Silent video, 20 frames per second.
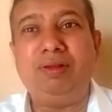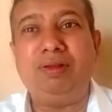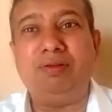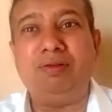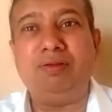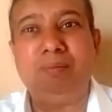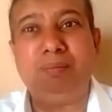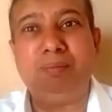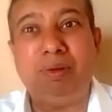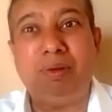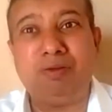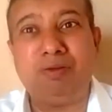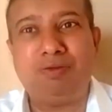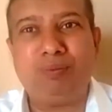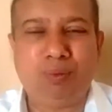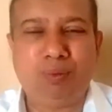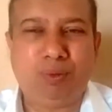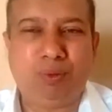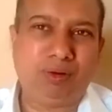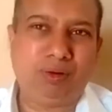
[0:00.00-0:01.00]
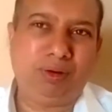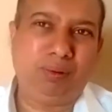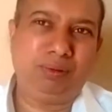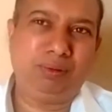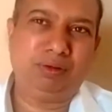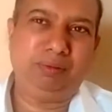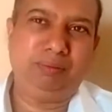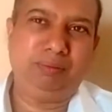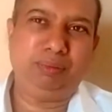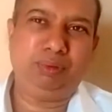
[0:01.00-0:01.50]
is the best for
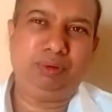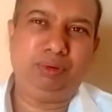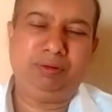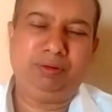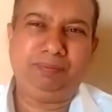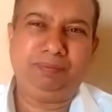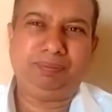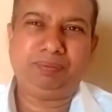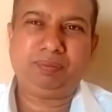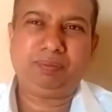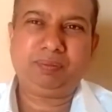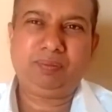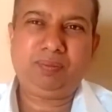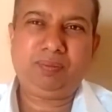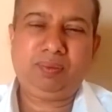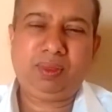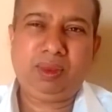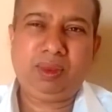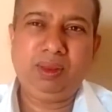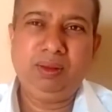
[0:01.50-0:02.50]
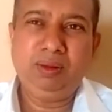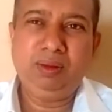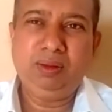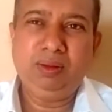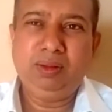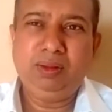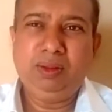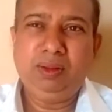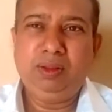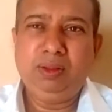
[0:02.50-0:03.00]
cloud computing.
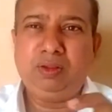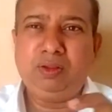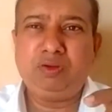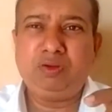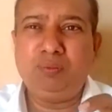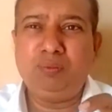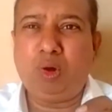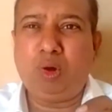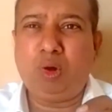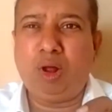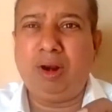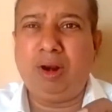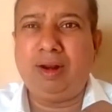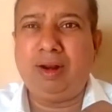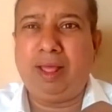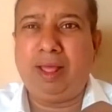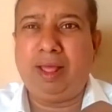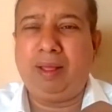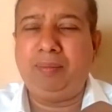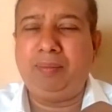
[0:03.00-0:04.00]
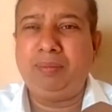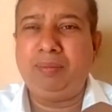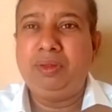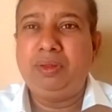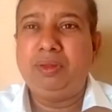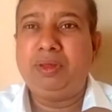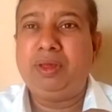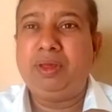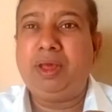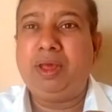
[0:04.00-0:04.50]
A small RAM
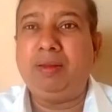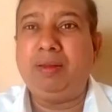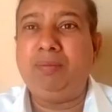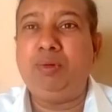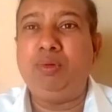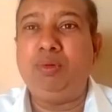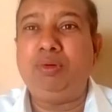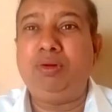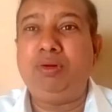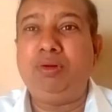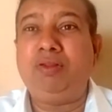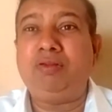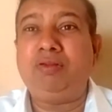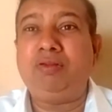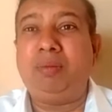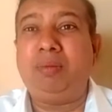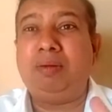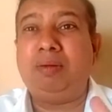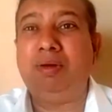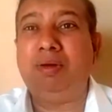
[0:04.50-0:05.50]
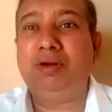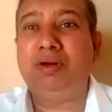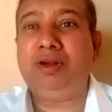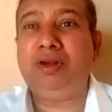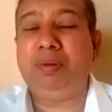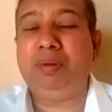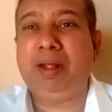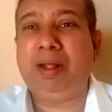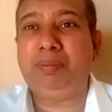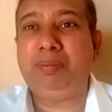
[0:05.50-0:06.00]
can be utilized by
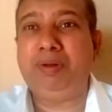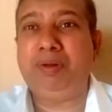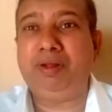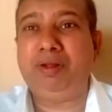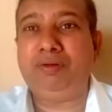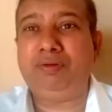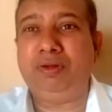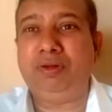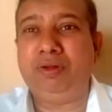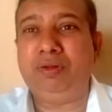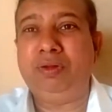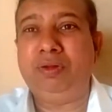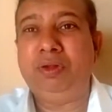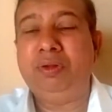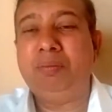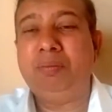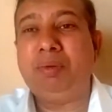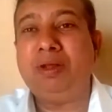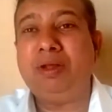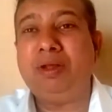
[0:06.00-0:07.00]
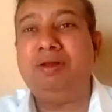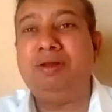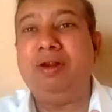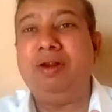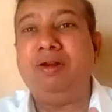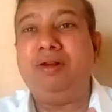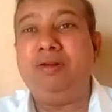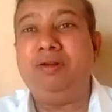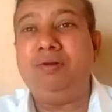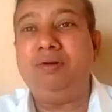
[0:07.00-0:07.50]
multiple applications by
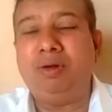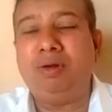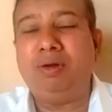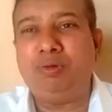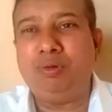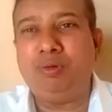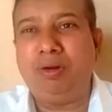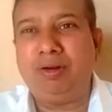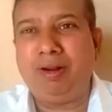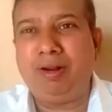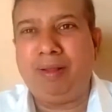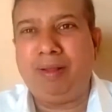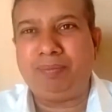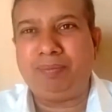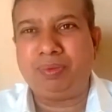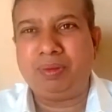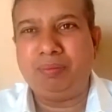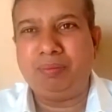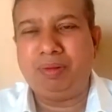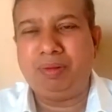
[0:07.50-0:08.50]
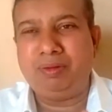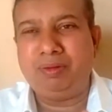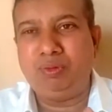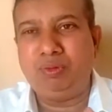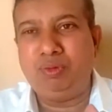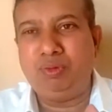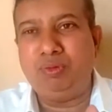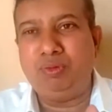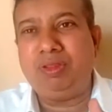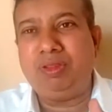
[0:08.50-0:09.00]
creating virtual RAM, by
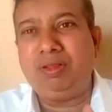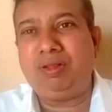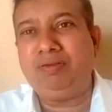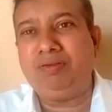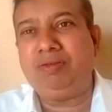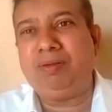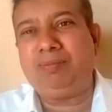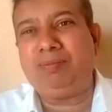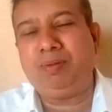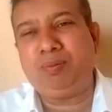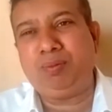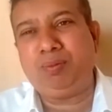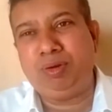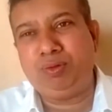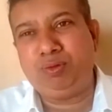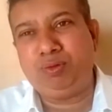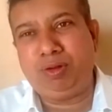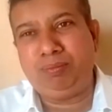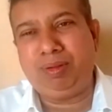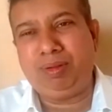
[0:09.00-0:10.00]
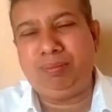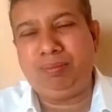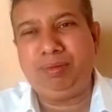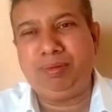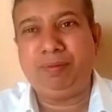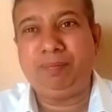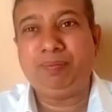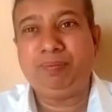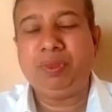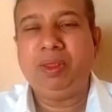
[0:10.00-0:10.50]
using concept of virtual
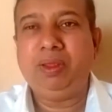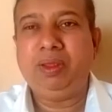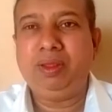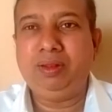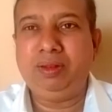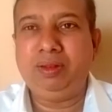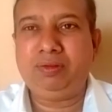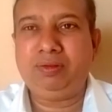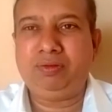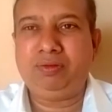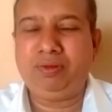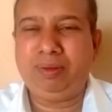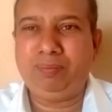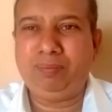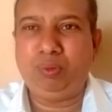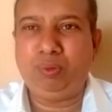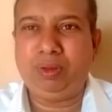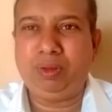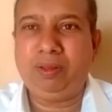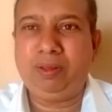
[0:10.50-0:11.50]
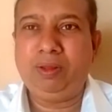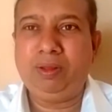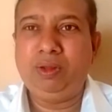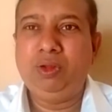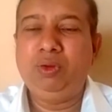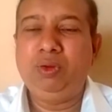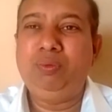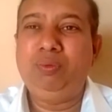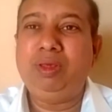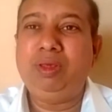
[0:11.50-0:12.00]
memory. In the same way,
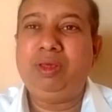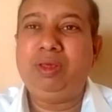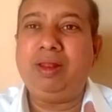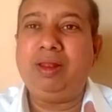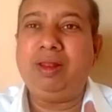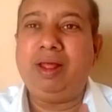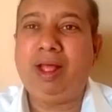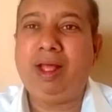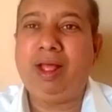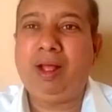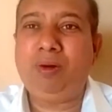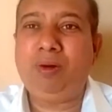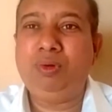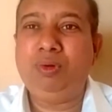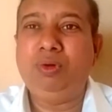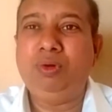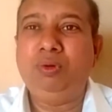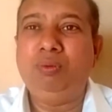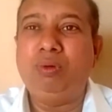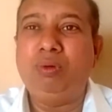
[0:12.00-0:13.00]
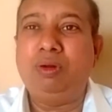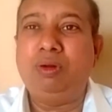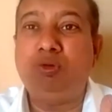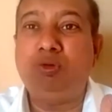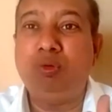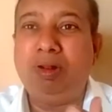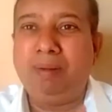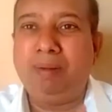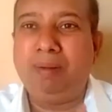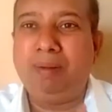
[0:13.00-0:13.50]
we can have
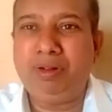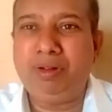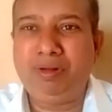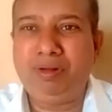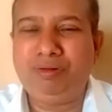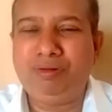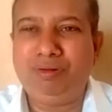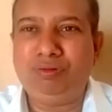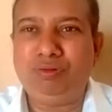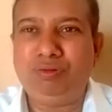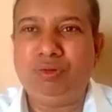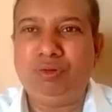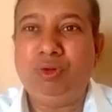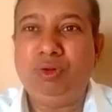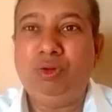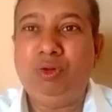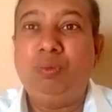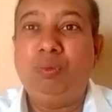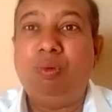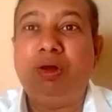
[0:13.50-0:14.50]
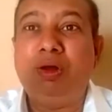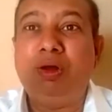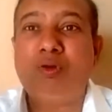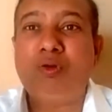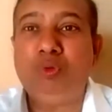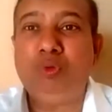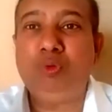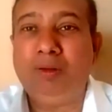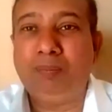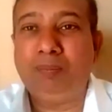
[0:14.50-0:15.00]
virtual applications,
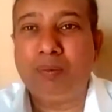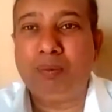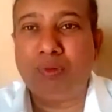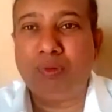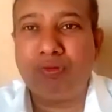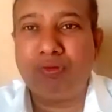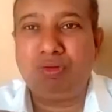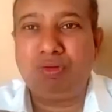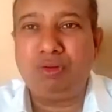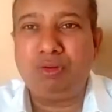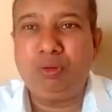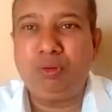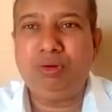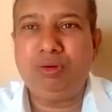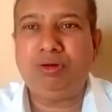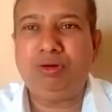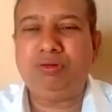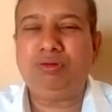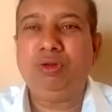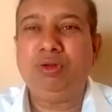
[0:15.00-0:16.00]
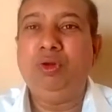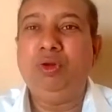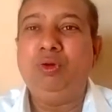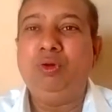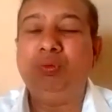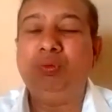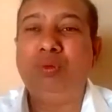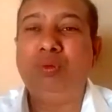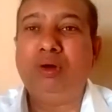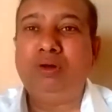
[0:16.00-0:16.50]
virtual processing units,
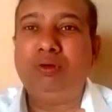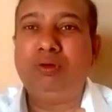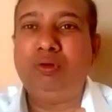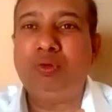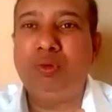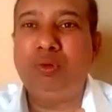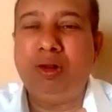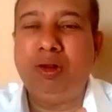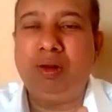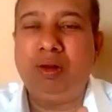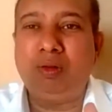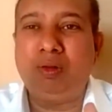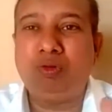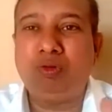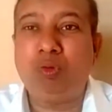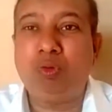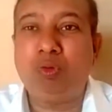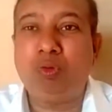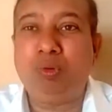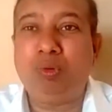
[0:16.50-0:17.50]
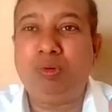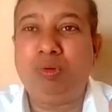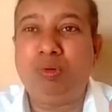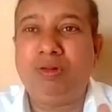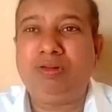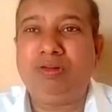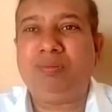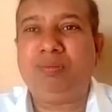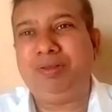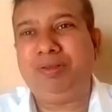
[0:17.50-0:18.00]
virtual storage
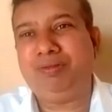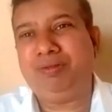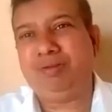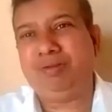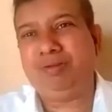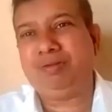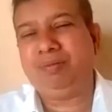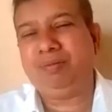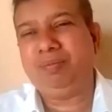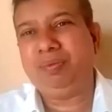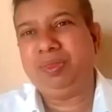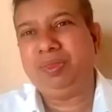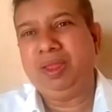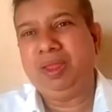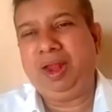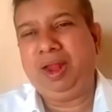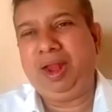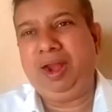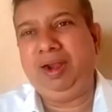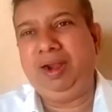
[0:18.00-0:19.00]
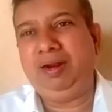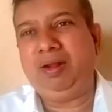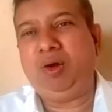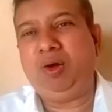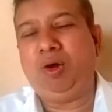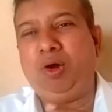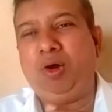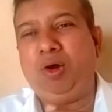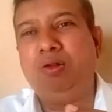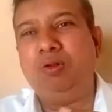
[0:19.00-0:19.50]
spaces, and
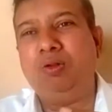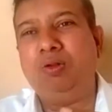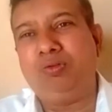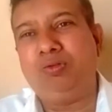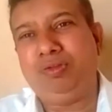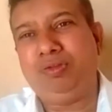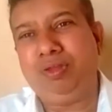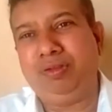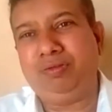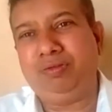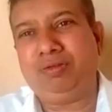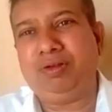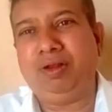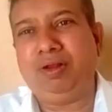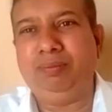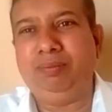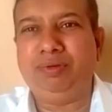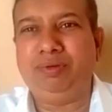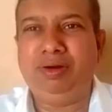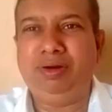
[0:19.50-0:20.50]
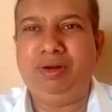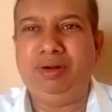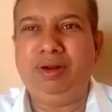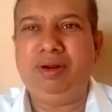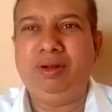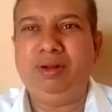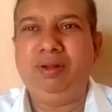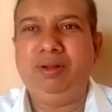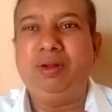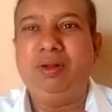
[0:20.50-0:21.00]
all those things comes under
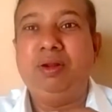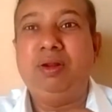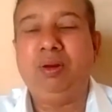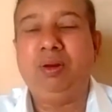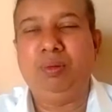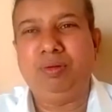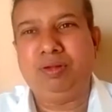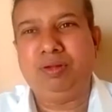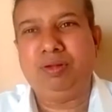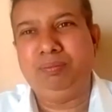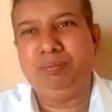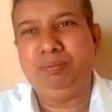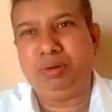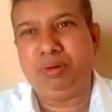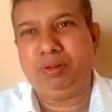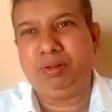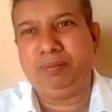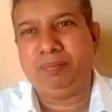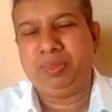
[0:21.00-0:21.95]
cloud computing.